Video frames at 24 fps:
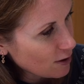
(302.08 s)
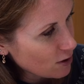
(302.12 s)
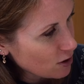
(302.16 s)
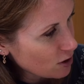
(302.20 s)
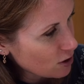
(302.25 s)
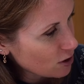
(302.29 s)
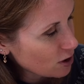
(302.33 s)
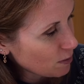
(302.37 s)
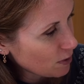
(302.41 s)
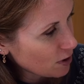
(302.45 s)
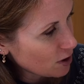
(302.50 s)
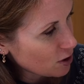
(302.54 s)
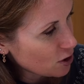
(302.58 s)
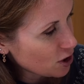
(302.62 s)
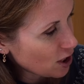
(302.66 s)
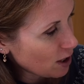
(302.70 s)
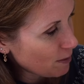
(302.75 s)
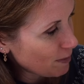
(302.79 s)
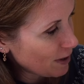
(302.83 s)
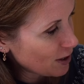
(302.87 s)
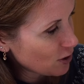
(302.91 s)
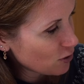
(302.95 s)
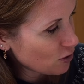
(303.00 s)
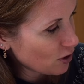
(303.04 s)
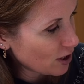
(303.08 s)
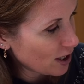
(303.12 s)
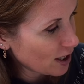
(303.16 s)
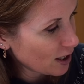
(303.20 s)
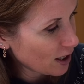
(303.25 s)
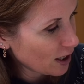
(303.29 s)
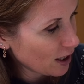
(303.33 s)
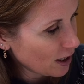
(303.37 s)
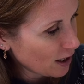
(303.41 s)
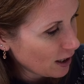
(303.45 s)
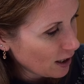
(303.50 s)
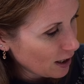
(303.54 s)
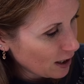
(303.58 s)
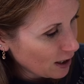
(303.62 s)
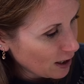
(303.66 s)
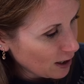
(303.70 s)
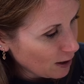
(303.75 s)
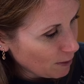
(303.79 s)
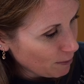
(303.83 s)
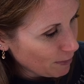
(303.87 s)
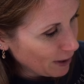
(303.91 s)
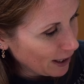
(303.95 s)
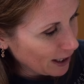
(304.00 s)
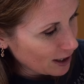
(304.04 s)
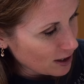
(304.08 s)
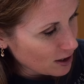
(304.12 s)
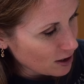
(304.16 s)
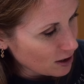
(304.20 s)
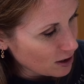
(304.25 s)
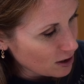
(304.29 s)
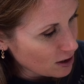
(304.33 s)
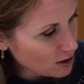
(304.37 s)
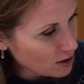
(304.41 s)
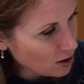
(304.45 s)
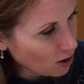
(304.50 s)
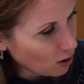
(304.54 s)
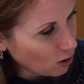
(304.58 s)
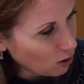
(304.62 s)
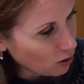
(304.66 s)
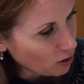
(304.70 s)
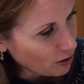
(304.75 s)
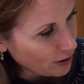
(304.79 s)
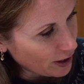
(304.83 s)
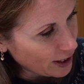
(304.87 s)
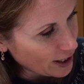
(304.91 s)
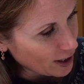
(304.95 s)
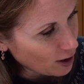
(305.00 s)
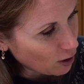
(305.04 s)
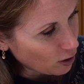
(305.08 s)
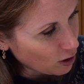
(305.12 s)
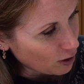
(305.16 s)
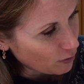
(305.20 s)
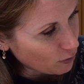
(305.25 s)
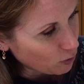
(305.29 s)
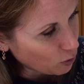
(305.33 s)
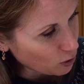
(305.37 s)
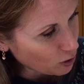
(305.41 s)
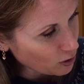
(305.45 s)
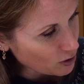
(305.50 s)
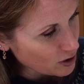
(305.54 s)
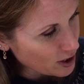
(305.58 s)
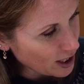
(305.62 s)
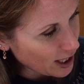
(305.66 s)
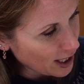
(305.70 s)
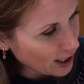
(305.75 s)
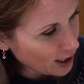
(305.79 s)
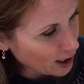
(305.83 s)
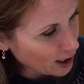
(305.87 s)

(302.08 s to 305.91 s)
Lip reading: just some of the geometric patterns on the voiles there